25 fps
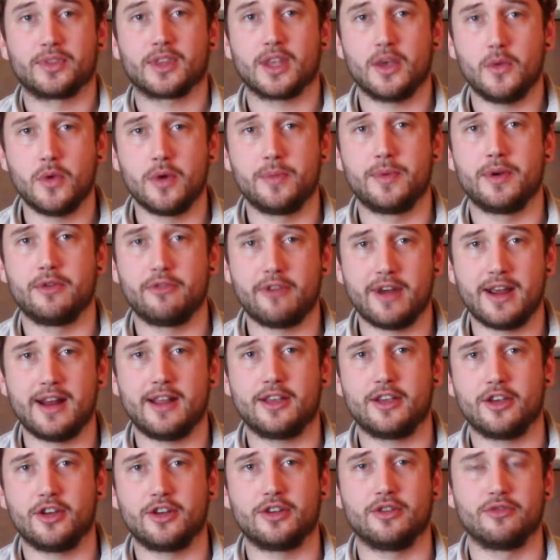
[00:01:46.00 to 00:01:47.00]
It would be really
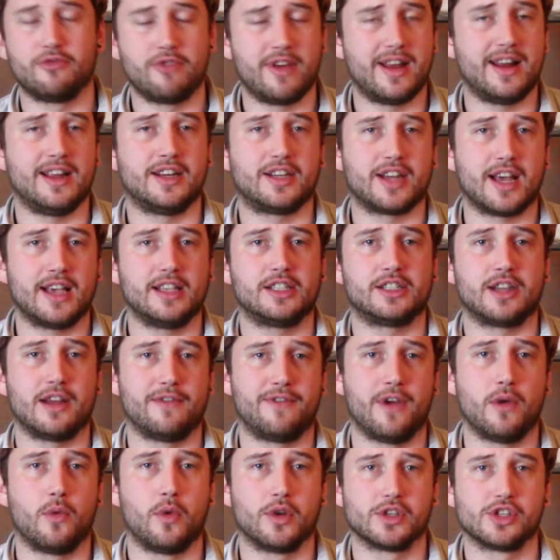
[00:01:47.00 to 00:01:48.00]
good and really tasty
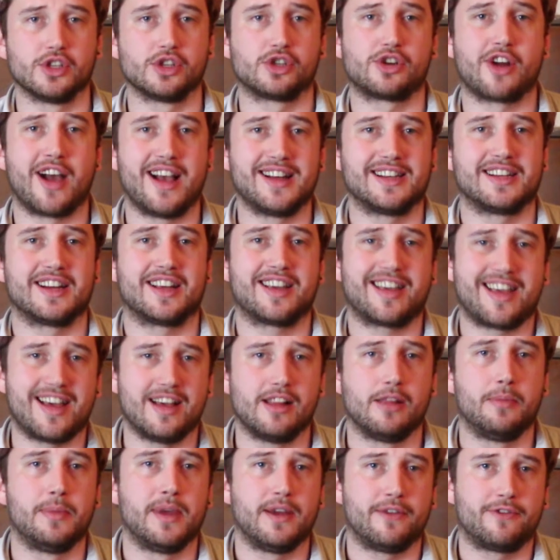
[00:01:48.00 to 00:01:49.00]
if it wasn't trying to
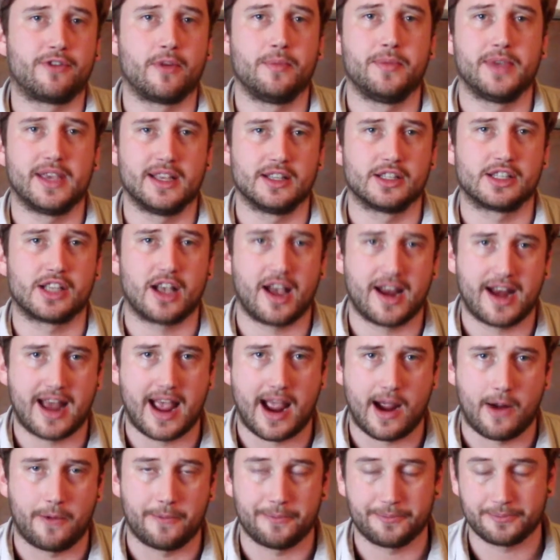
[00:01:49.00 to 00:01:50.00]
kill me from the inside
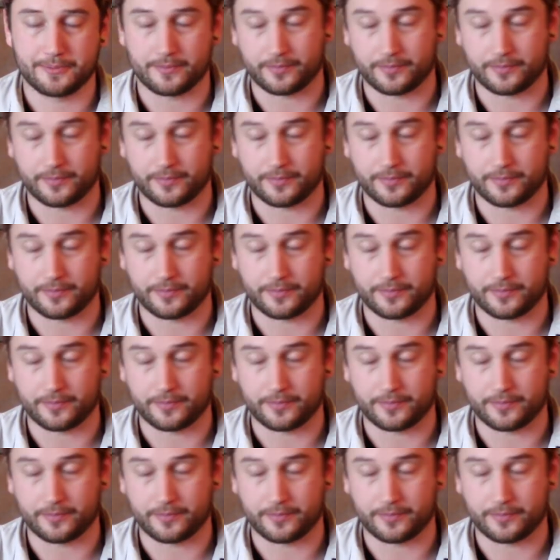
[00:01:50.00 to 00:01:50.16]
out.